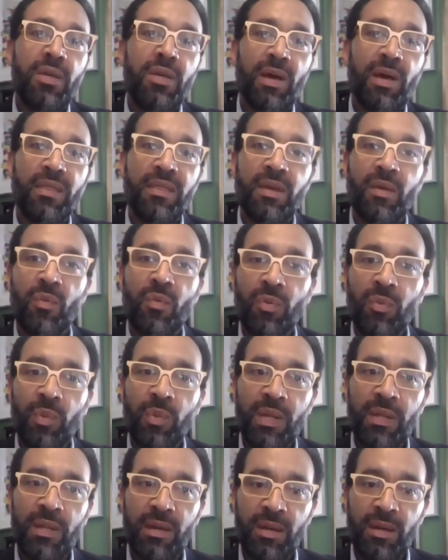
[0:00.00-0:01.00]
I think we're
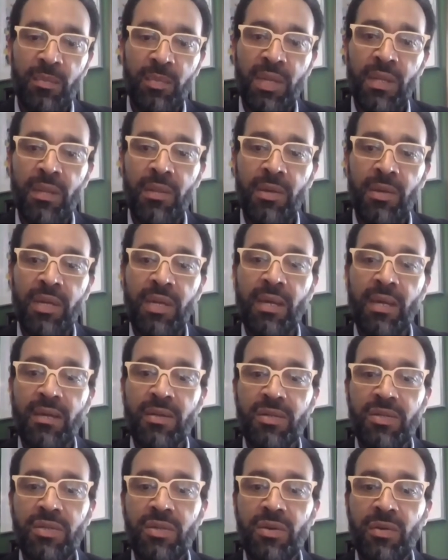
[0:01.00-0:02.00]
really going to be
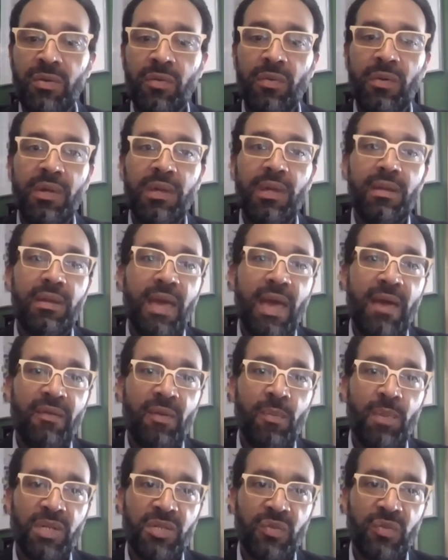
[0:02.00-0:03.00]
looking to have a
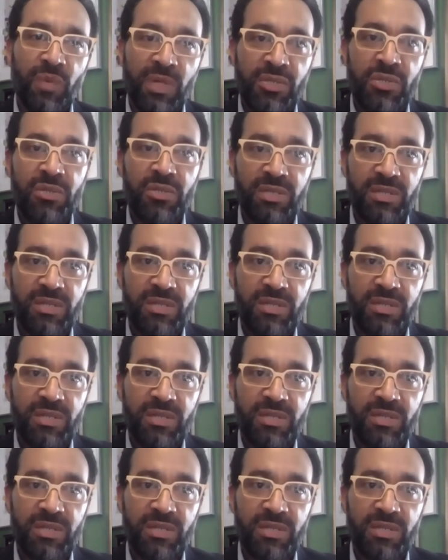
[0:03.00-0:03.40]
much richer